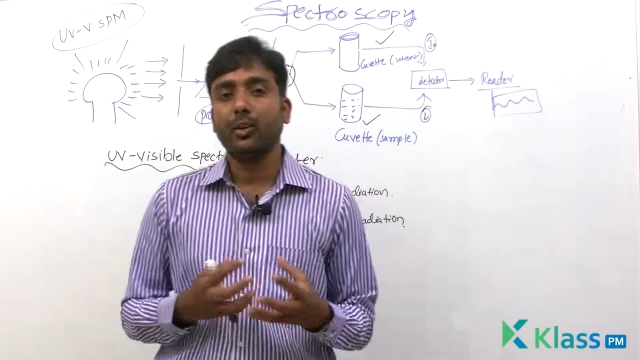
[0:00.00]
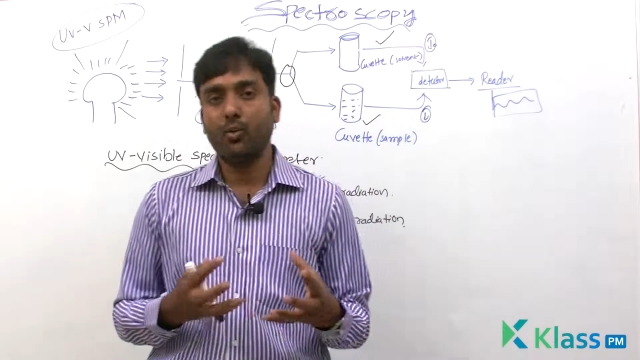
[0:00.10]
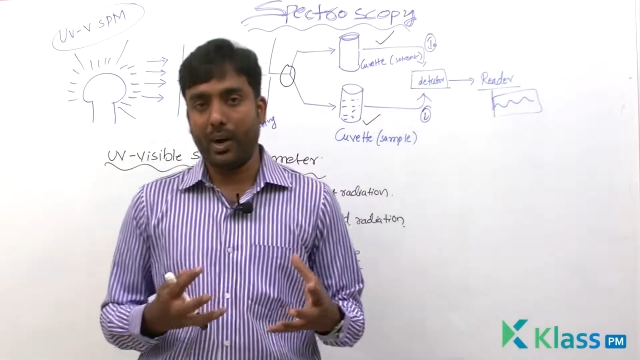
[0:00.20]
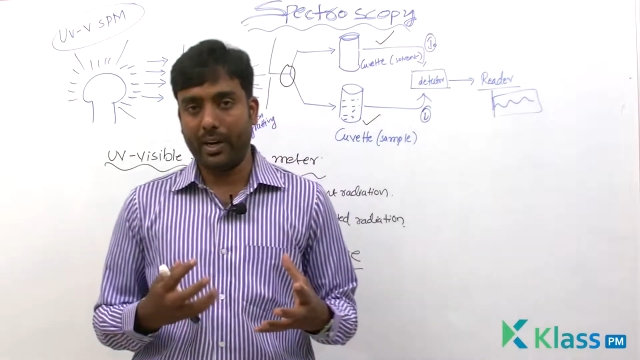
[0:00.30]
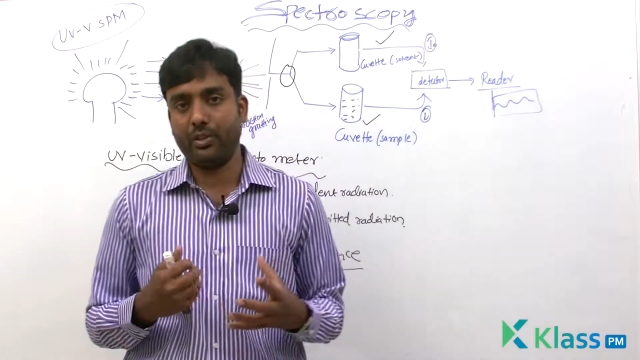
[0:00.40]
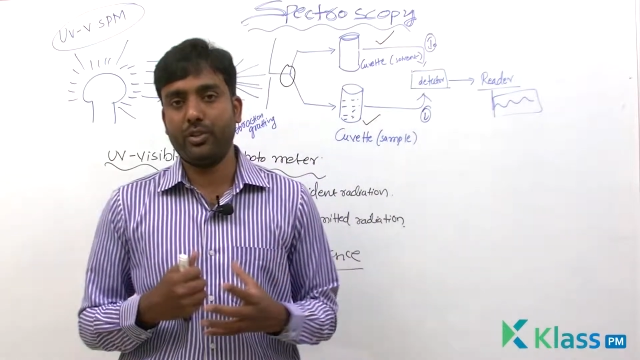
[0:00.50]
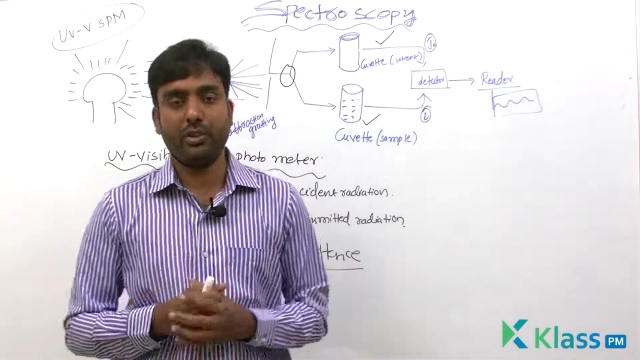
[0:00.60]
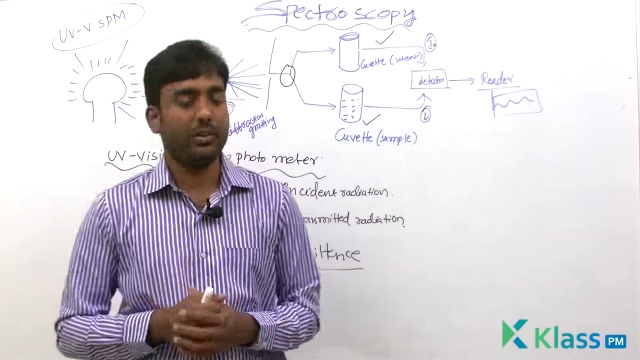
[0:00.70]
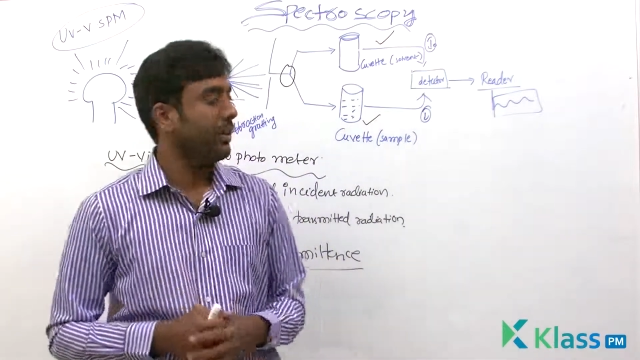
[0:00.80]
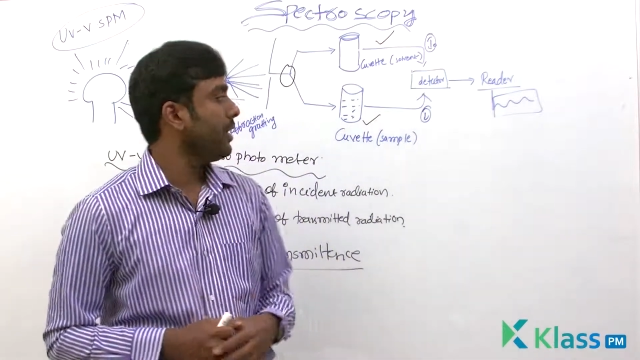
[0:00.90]
quartz
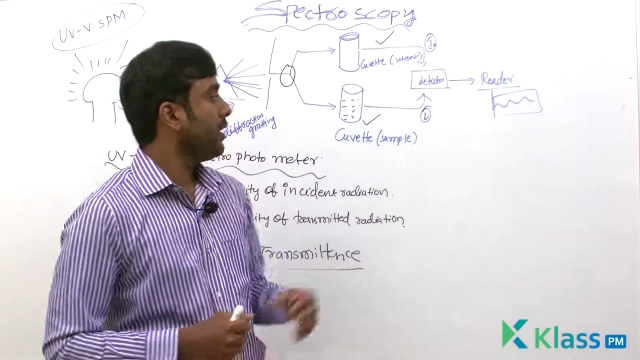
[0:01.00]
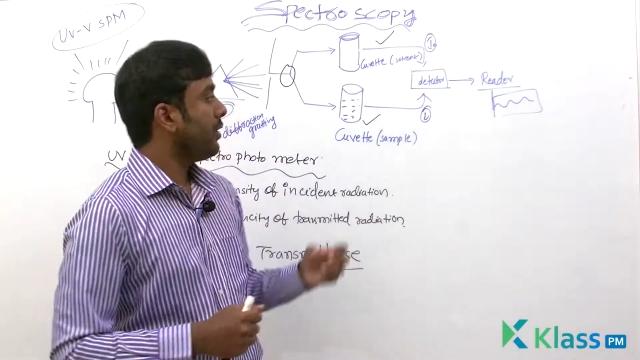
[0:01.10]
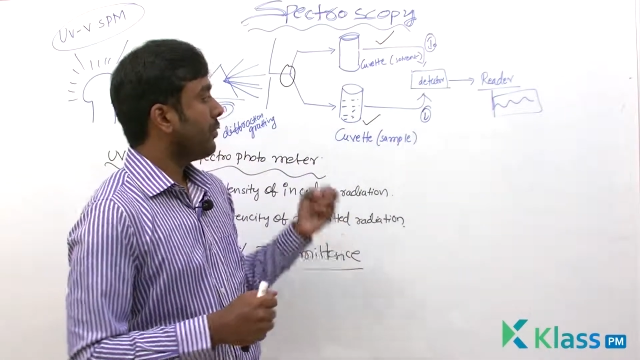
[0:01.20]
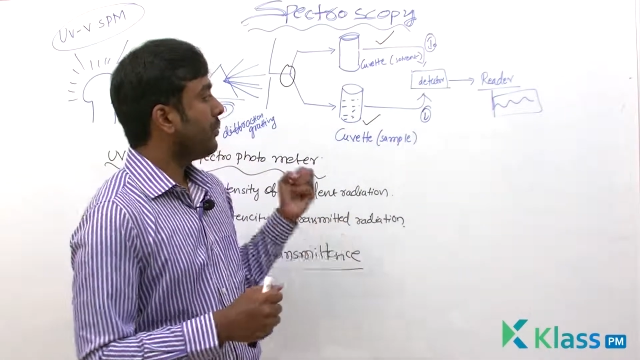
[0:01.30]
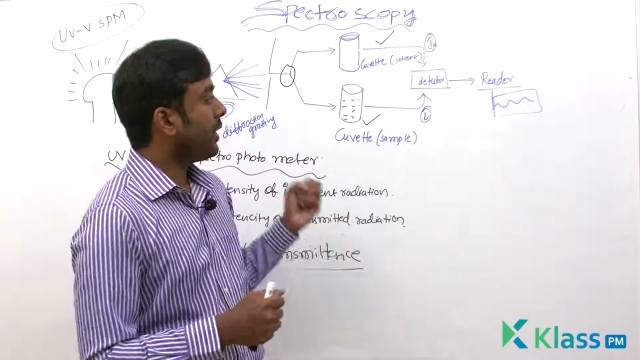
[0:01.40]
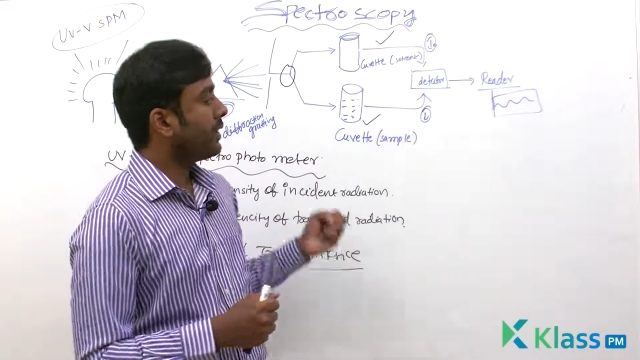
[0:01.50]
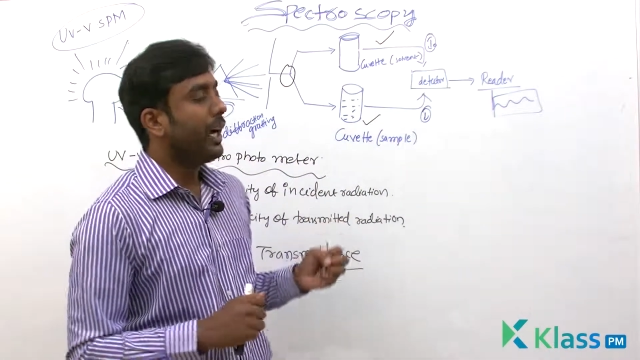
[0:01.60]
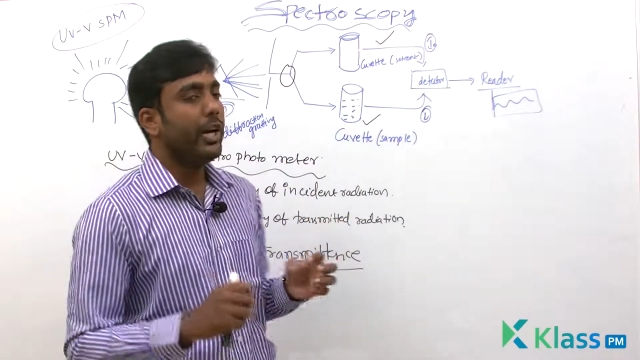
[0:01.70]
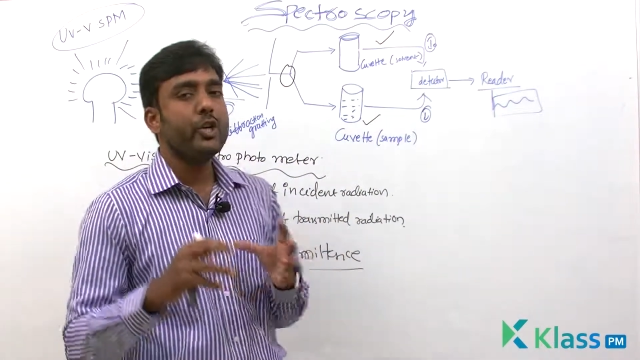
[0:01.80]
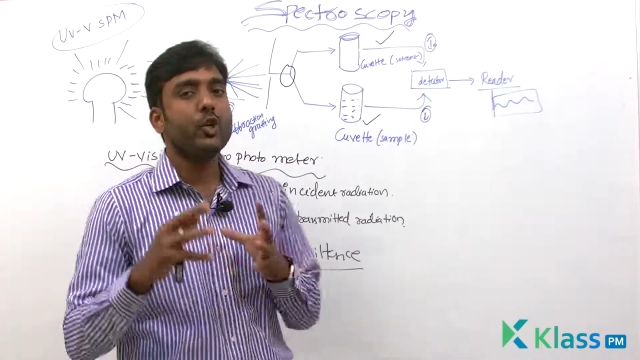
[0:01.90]
for
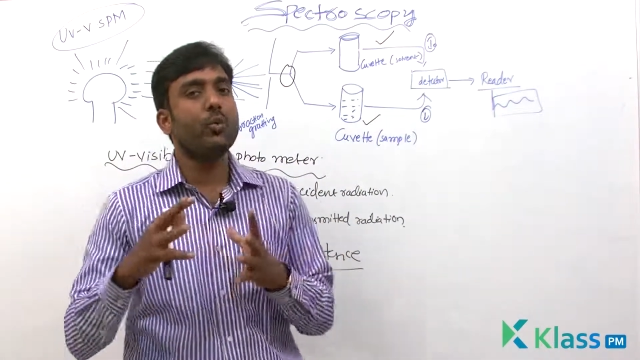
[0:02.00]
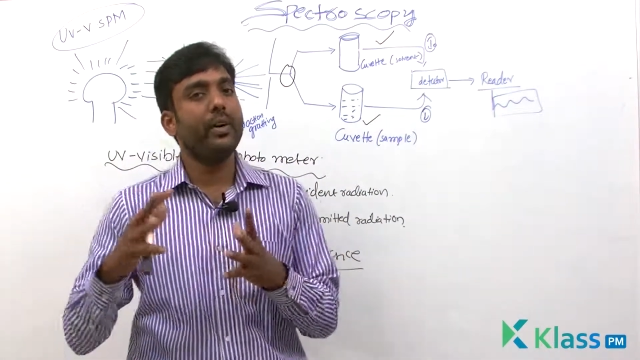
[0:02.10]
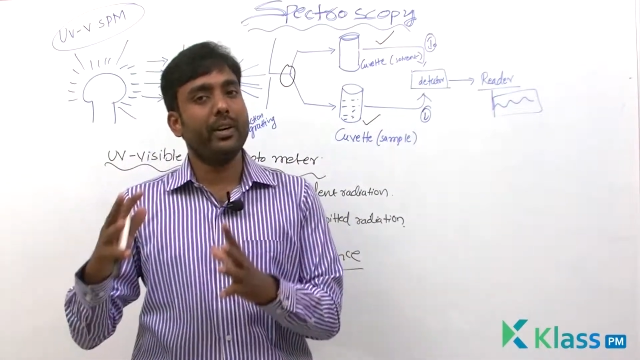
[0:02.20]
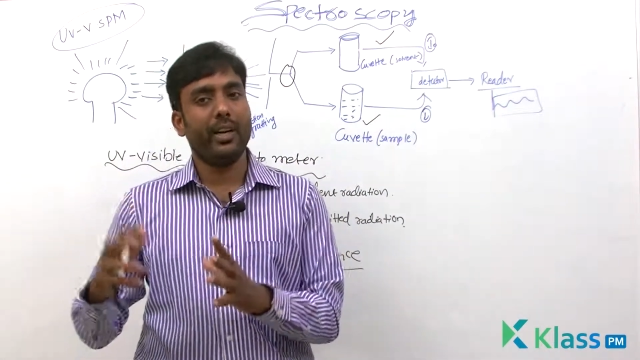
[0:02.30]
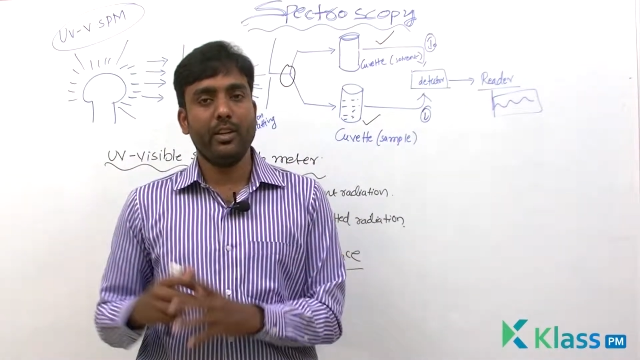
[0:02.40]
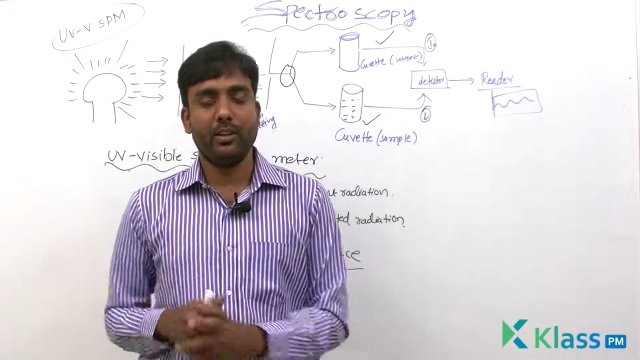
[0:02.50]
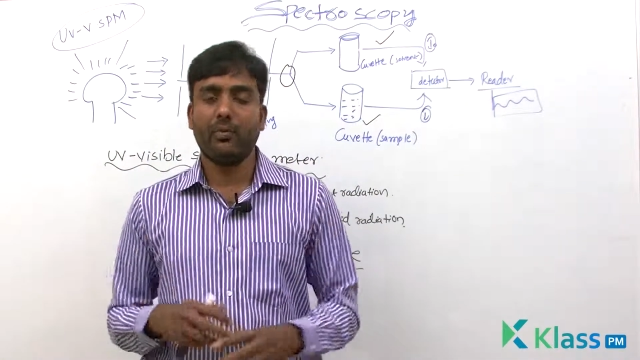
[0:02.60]
the UV range.